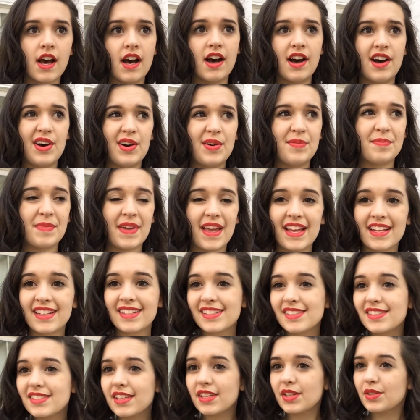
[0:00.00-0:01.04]
And
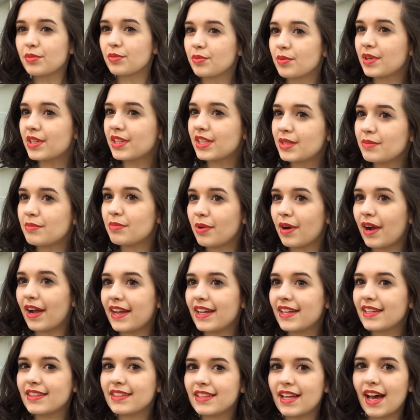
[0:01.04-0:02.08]
it's like really
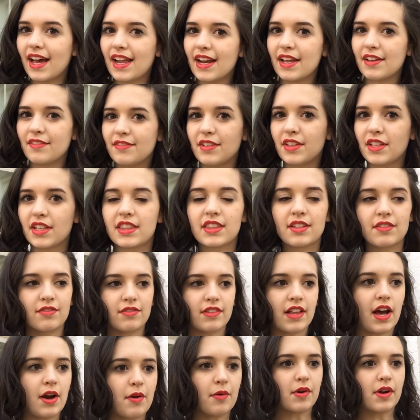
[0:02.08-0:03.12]
bright that I feel like the
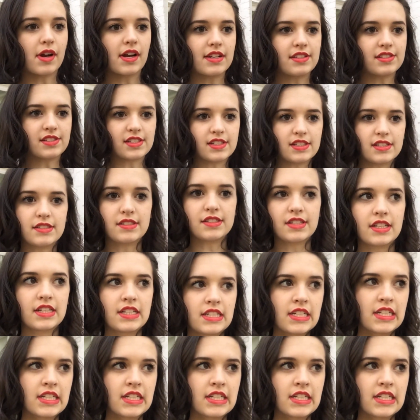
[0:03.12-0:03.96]
flower isn't